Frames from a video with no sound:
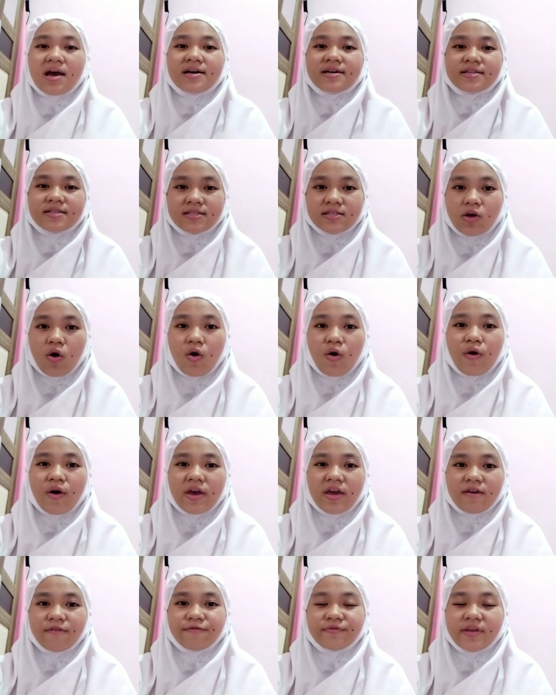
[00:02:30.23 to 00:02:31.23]
So
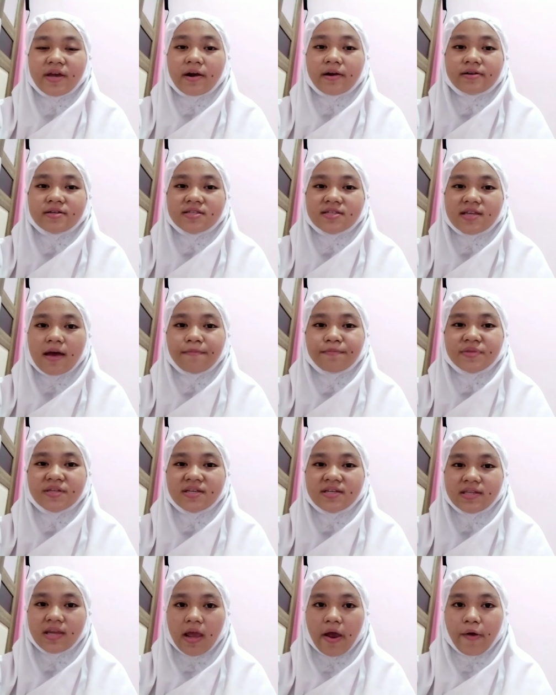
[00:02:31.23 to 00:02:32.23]
if there's
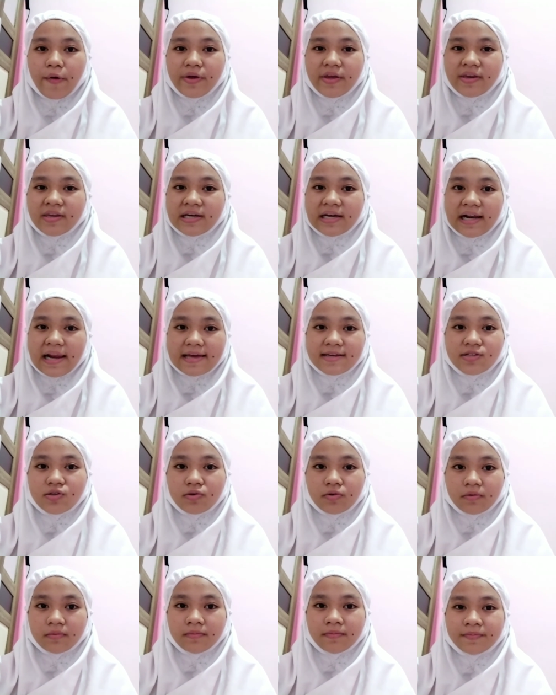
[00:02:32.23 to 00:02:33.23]
something new in the
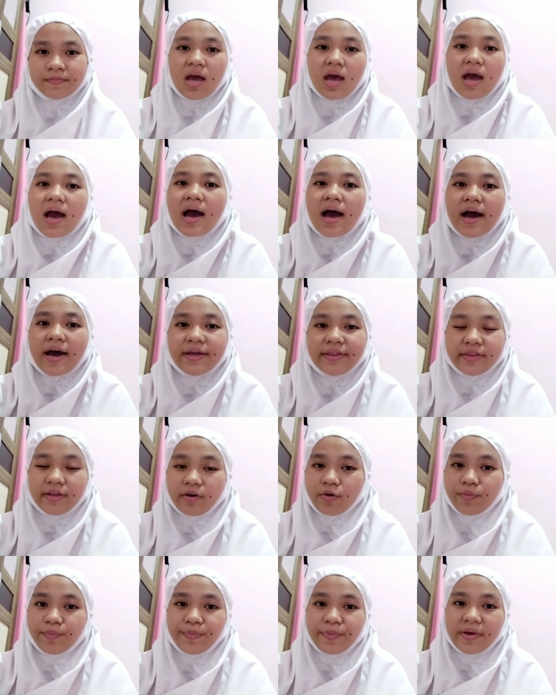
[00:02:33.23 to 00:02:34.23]
classroom, a
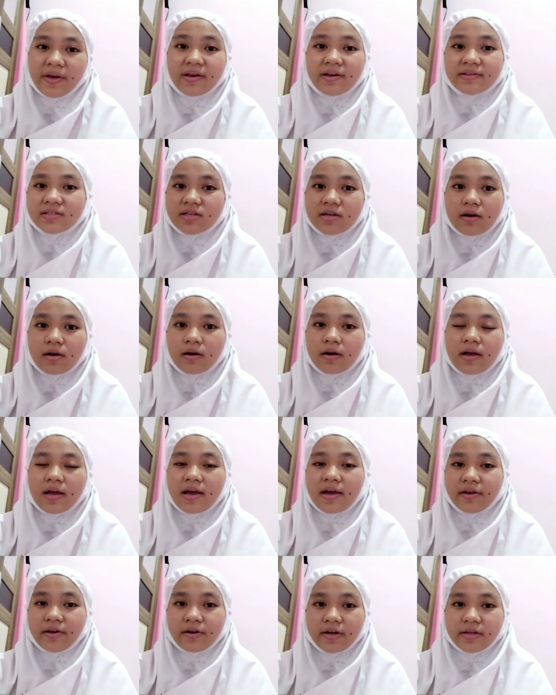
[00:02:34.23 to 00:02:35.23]
new picture,
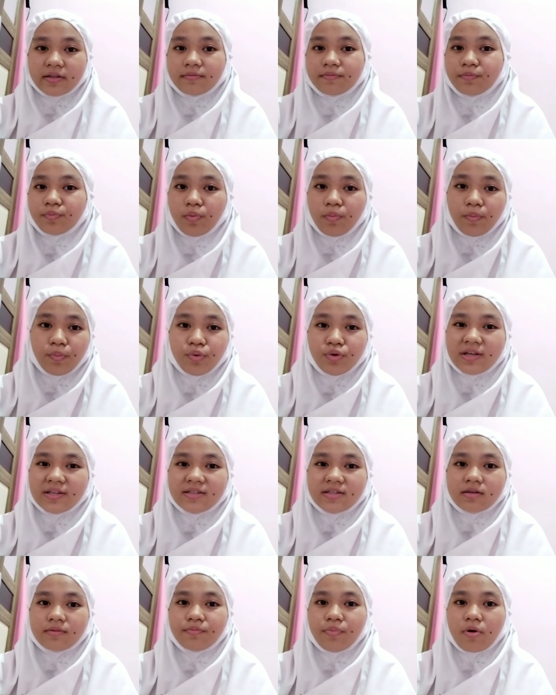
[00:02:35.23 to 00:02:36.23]
a great
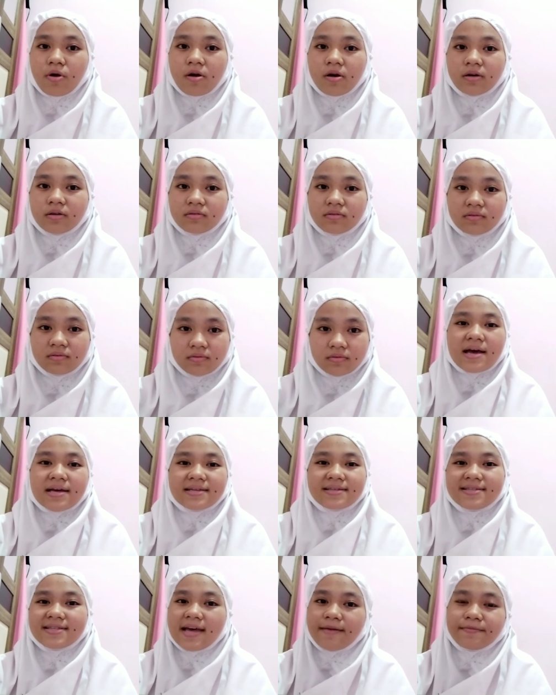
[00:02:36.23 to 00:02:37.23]
bulletin board,
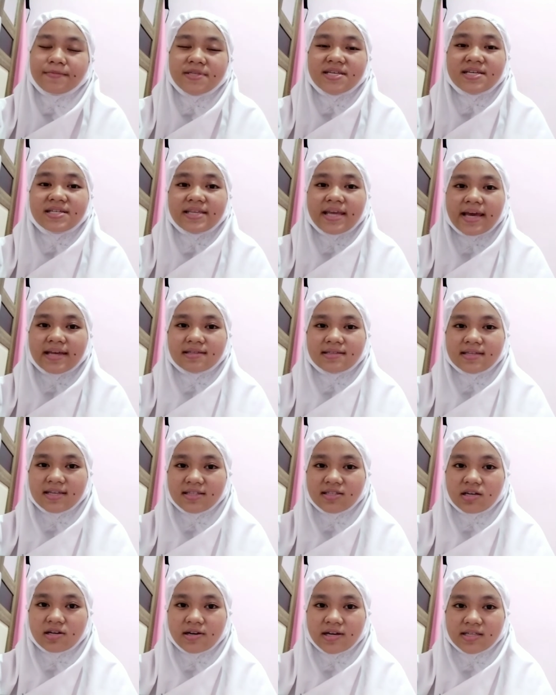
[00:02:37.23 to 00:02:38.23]
something that's
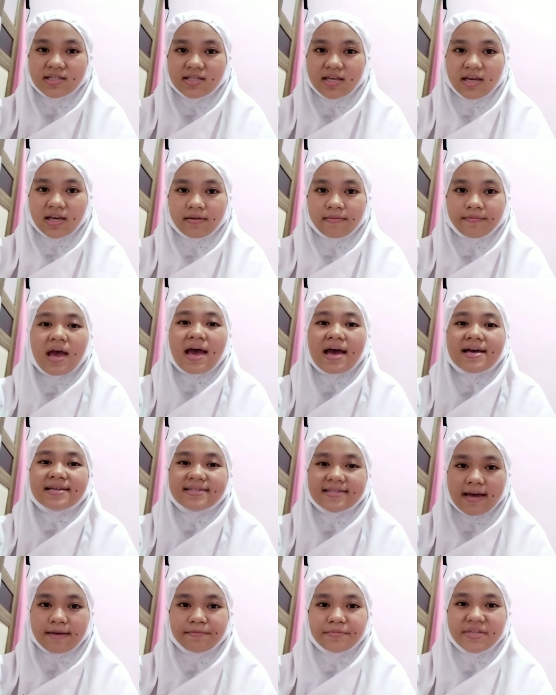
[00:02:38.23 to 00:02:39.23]
interesting,
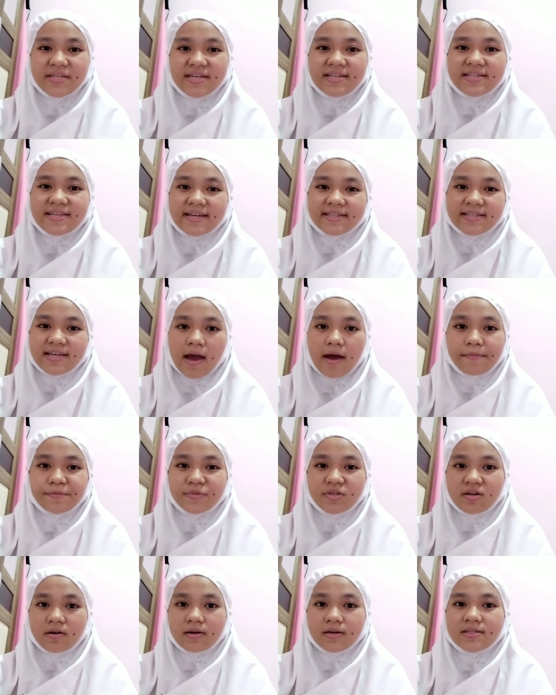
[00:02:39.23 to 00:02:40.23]
something that
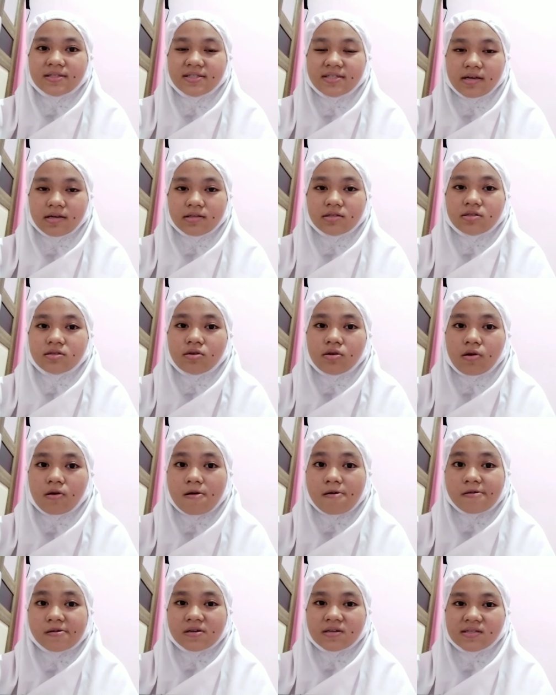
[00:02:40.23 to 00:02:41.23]
captures this
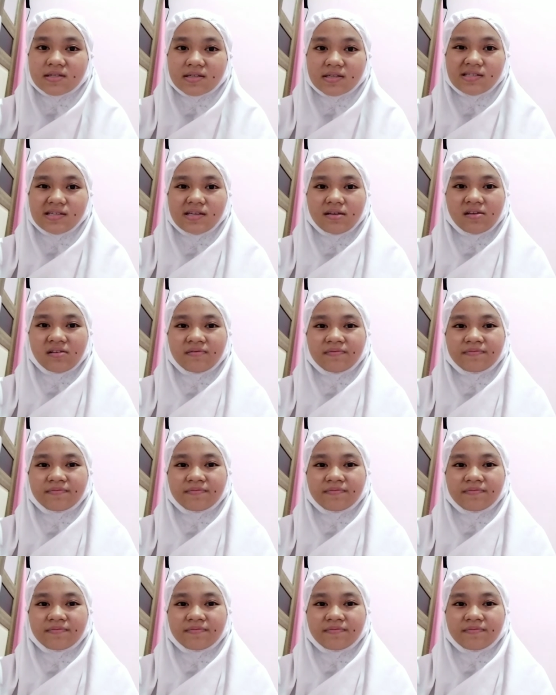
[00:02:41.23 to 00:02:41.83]
curiosity.